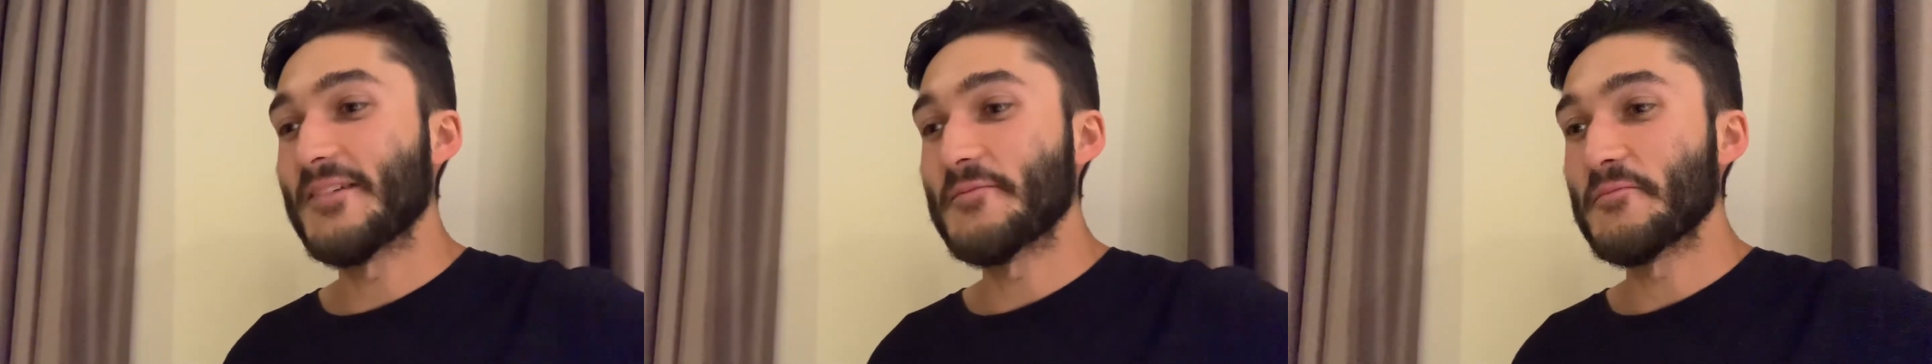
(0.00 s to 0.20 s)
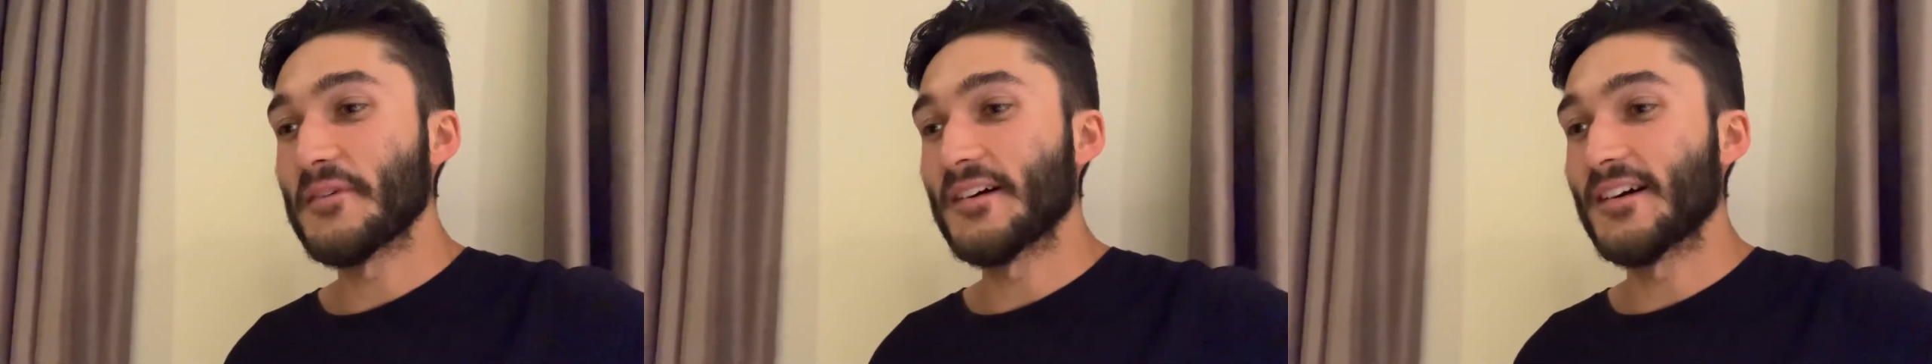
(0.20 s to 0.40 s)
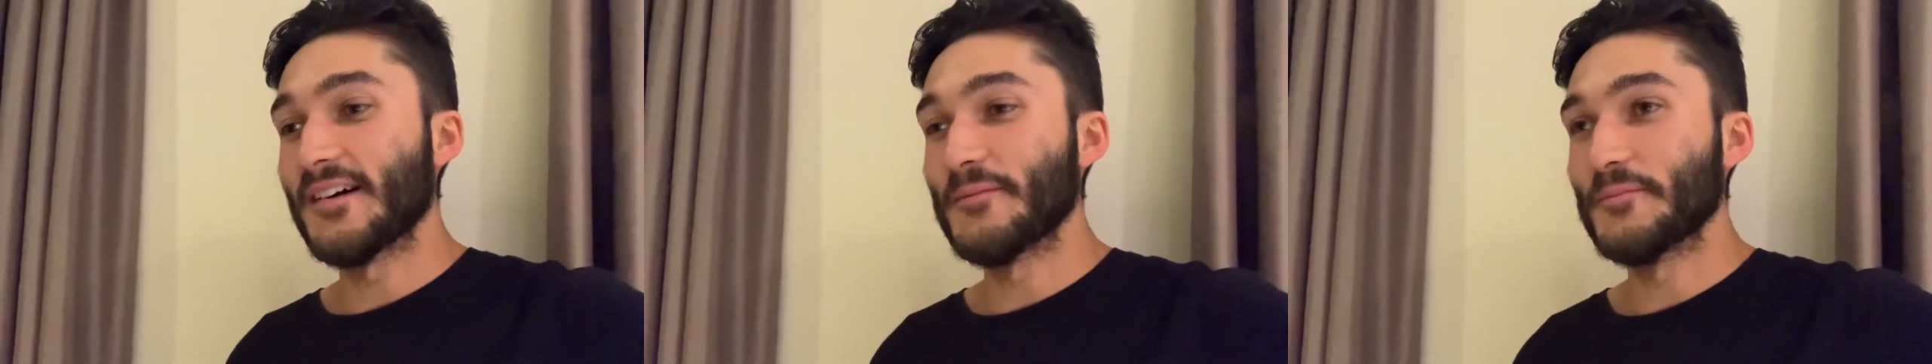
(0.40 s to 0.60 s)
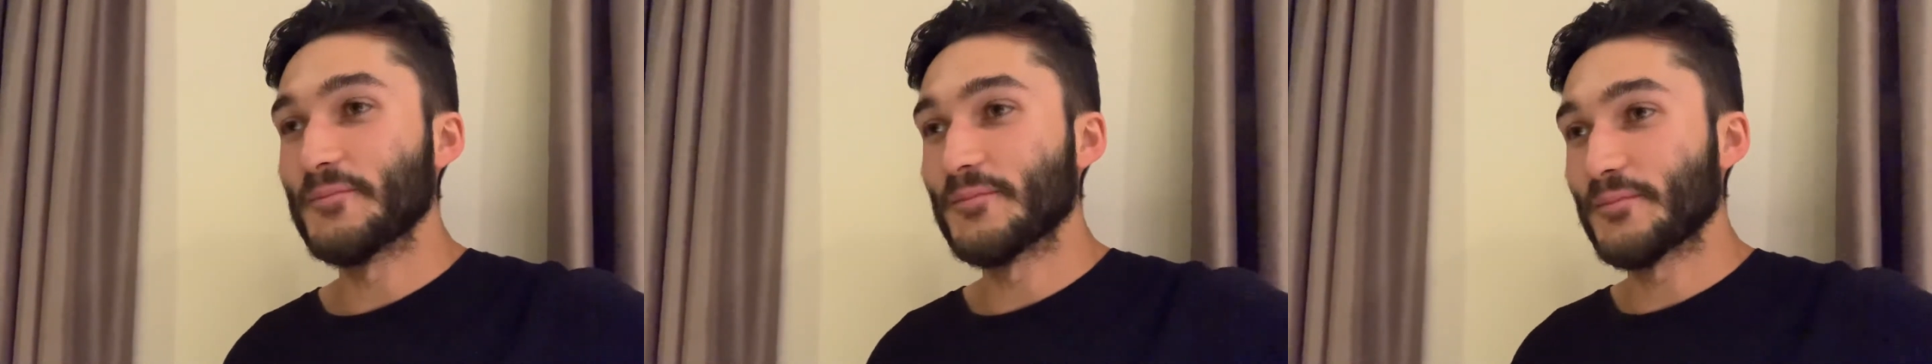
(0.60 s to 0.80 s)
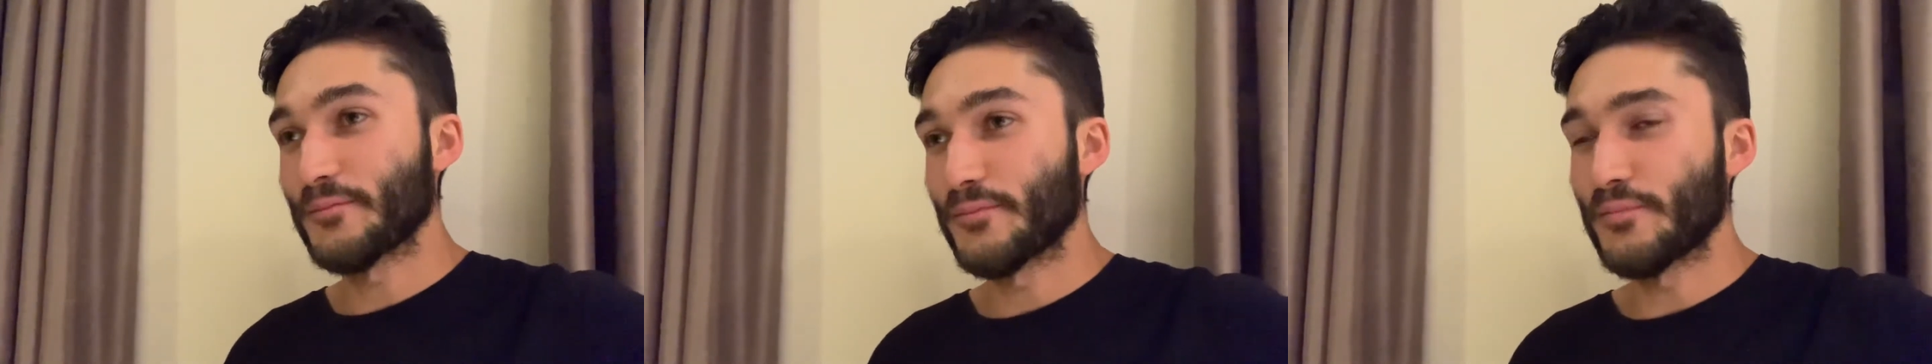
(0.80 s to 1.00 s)
But
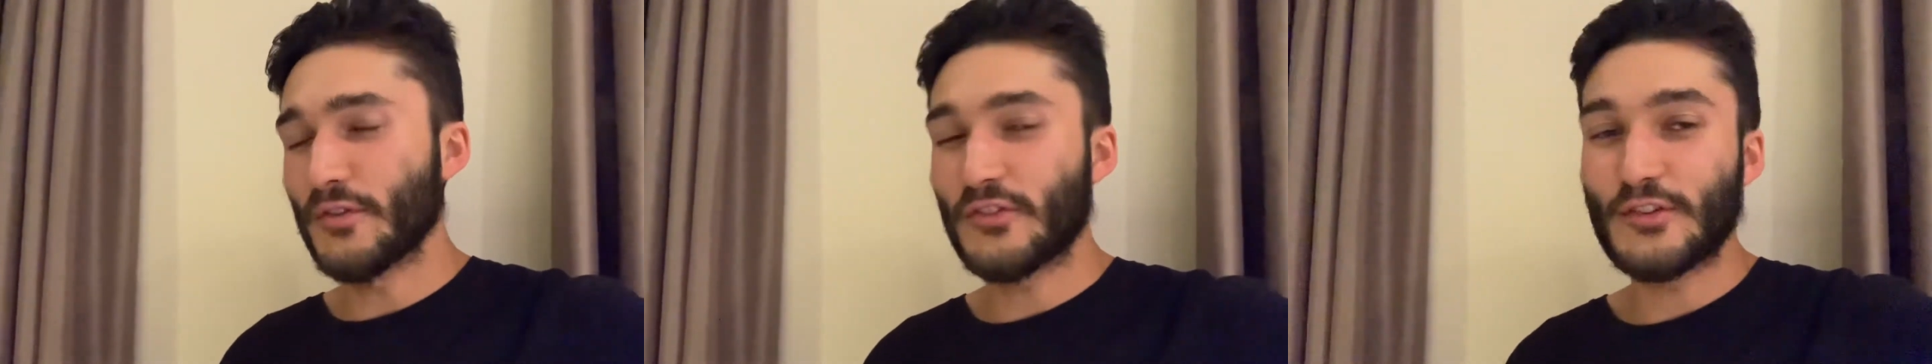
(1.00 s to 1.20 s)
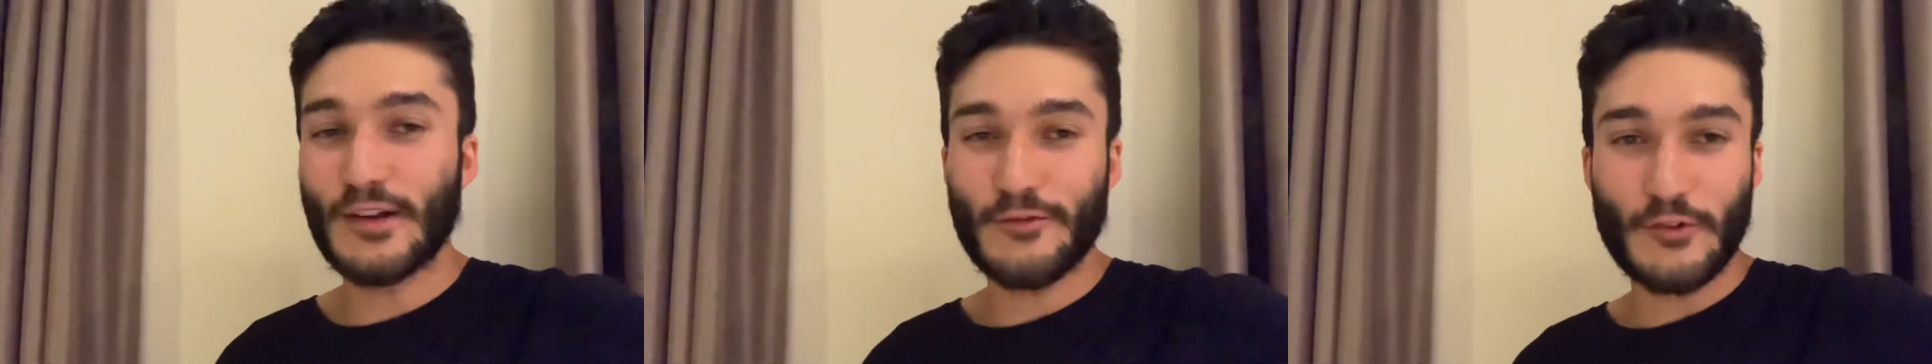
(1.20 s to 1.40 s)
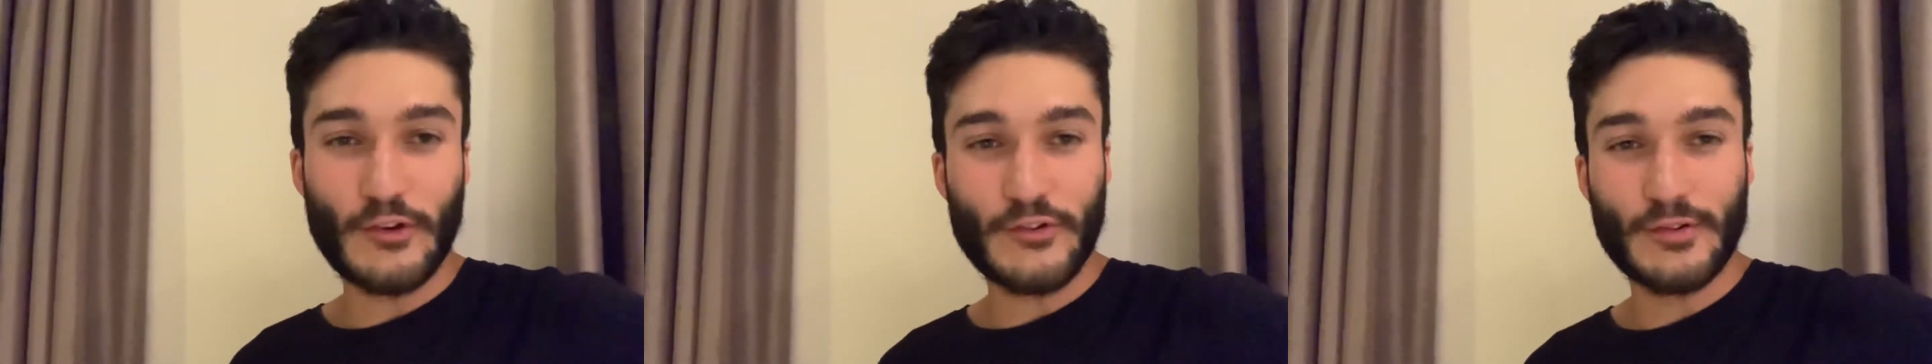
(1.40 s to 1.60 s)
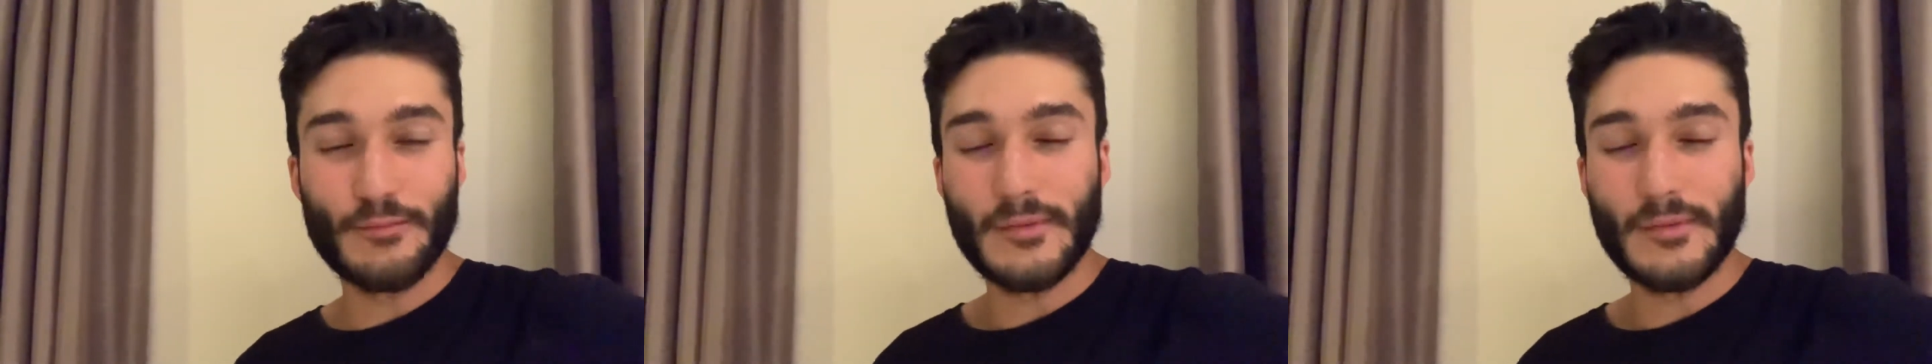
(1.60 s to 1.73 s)
Bristol, I've got some